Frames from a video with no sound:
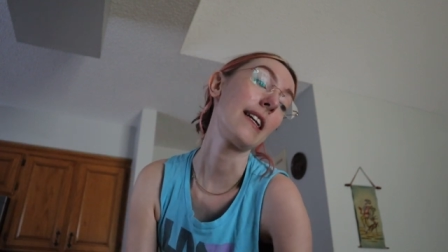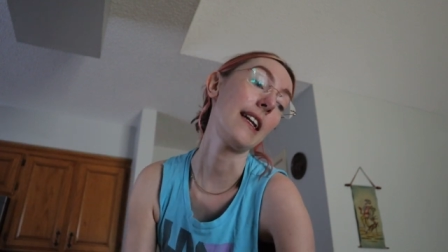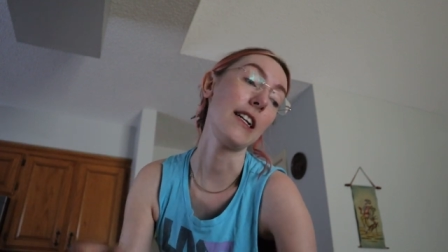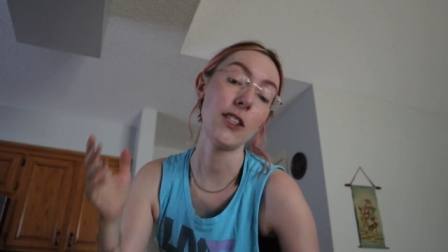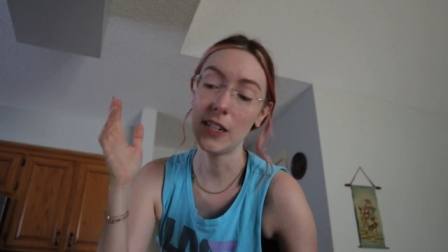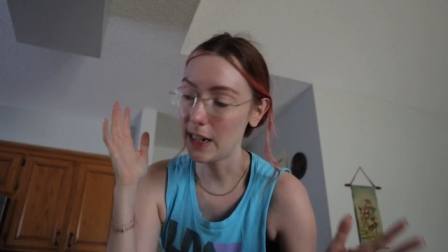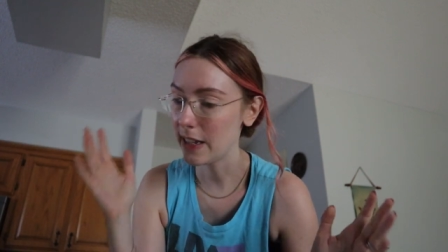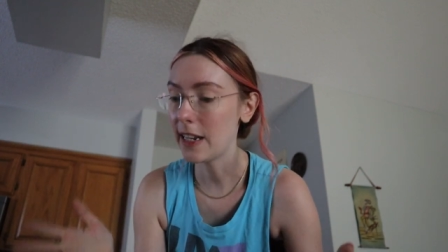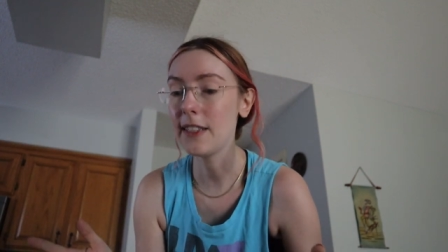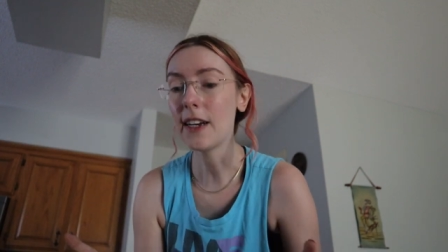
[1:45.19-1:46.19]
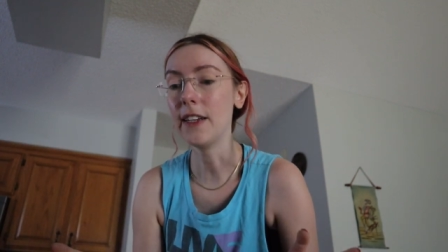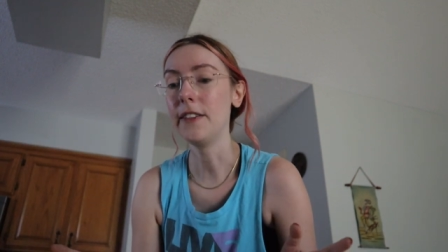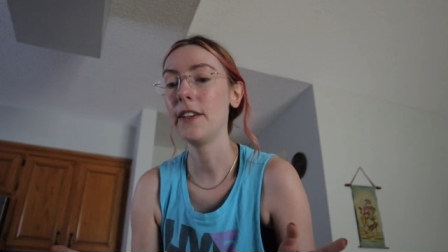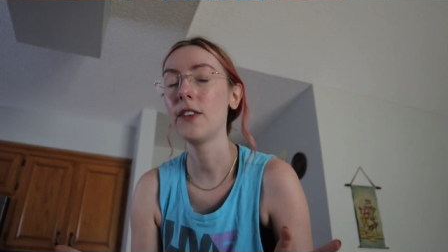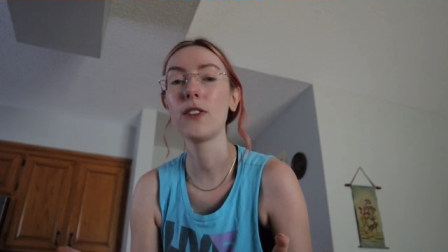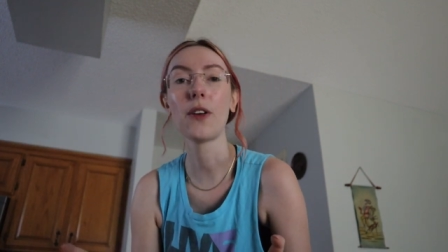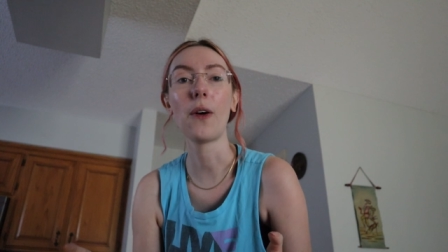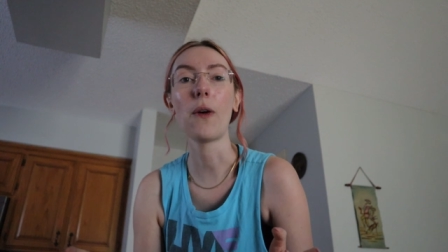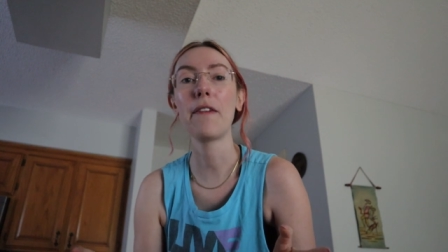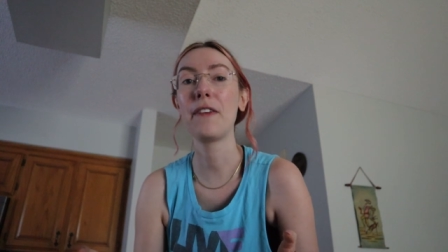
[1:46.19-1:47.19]
and I just need to get it done.
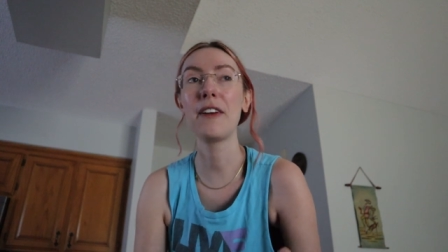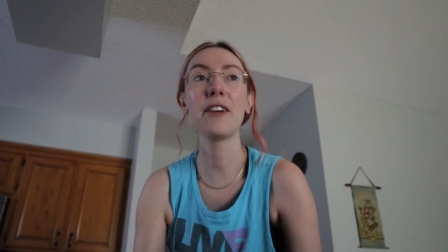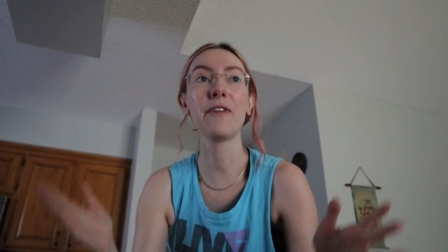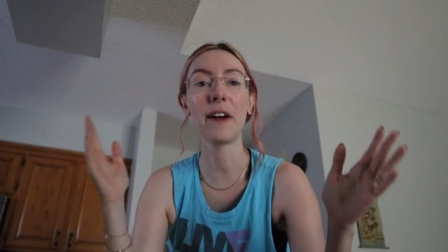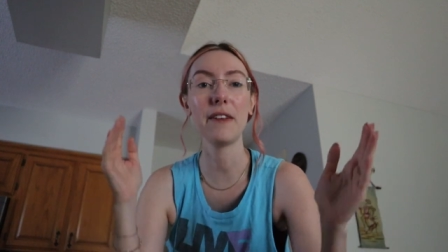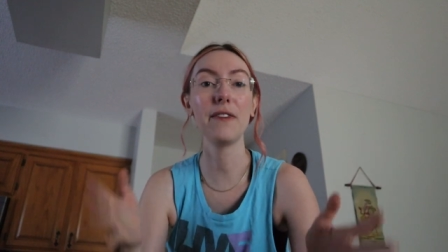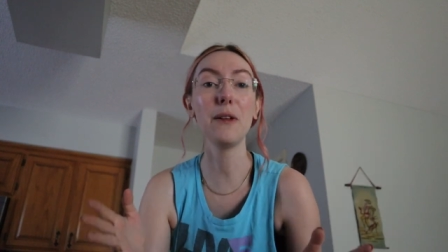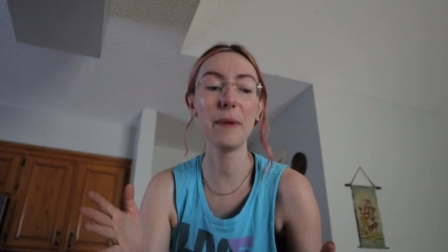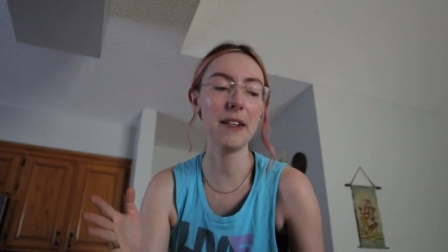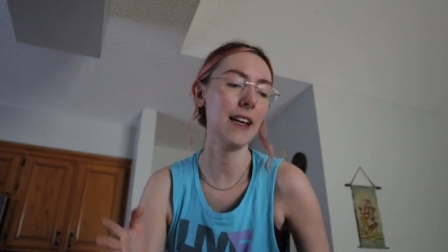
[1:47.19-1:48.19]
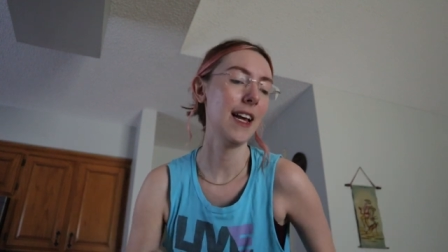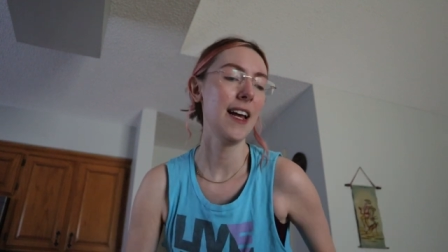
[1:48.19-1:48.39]
So I figure if I film it,